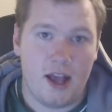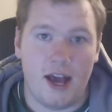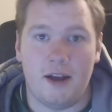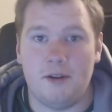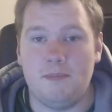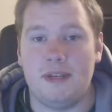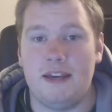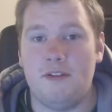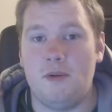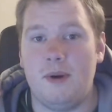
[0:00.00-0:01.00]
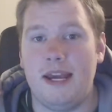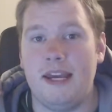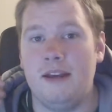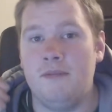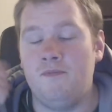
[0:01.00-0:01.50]
I'm giving
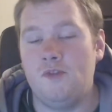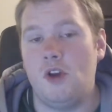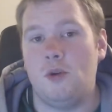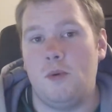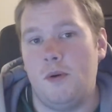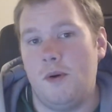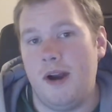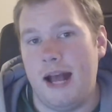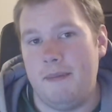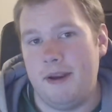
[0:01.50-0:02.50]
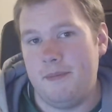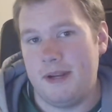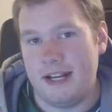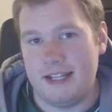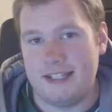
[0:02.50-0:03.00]
away Total War Warhammer
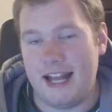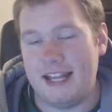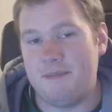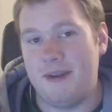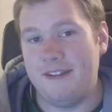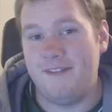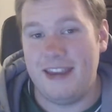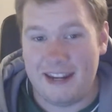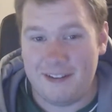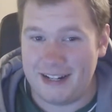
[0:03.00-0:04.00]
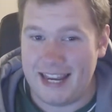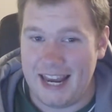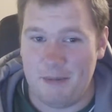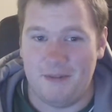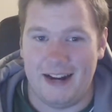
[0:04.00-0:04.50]
because that is my favourite
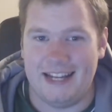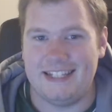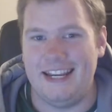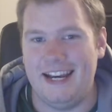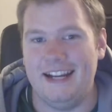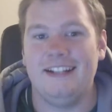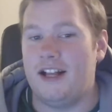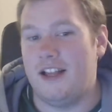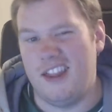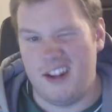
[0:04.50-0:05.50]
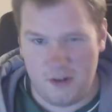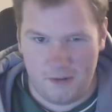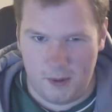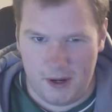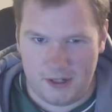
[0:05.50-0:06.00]
game of last year, other than
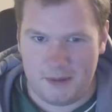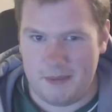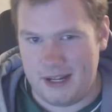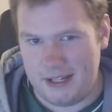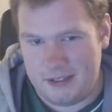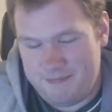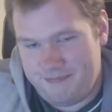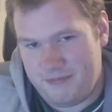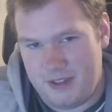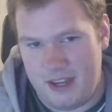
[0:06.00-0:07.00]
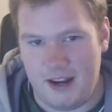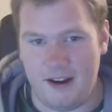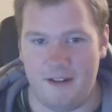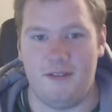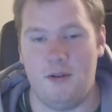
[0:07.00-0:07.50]
Overwatch, because
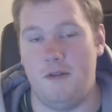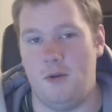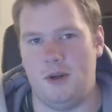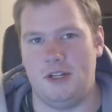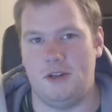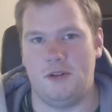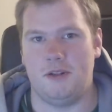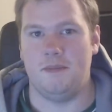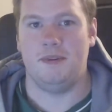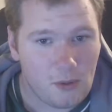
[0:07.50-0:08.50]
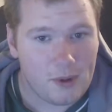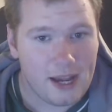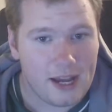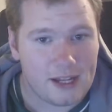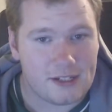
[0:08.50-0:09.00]
uh, Overwatch is awesome. We
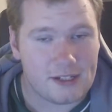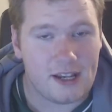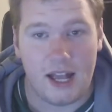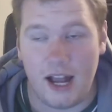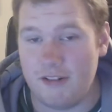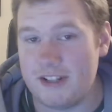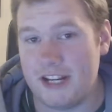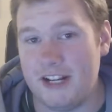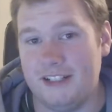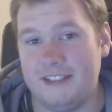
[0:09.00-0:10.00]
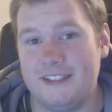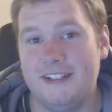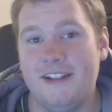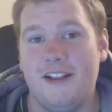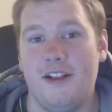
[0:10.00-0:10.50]
had a result
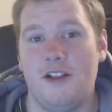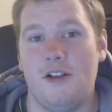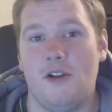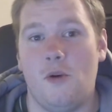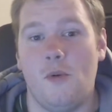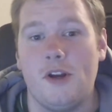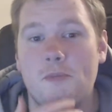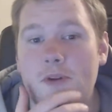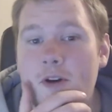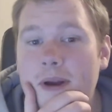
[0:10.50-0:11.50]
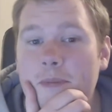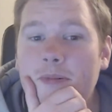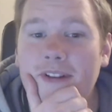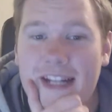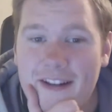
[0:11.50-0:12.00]
which broke my
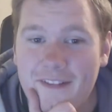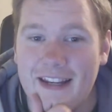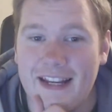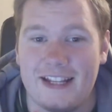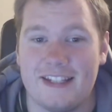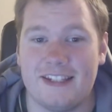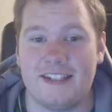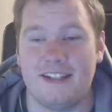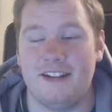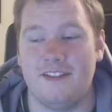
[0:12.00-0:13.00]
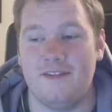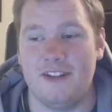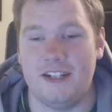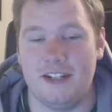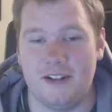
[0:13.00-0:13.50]
previous
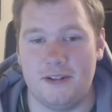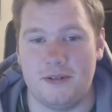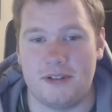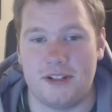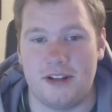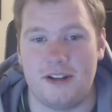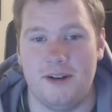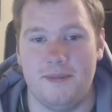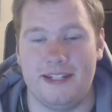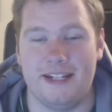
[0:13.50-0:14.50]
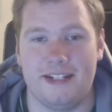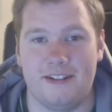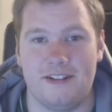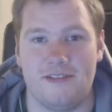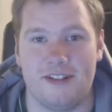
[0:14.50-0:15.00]
video's
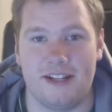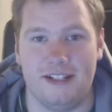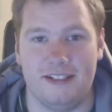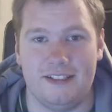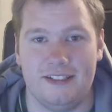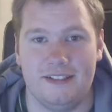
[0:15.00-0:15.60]
competition's result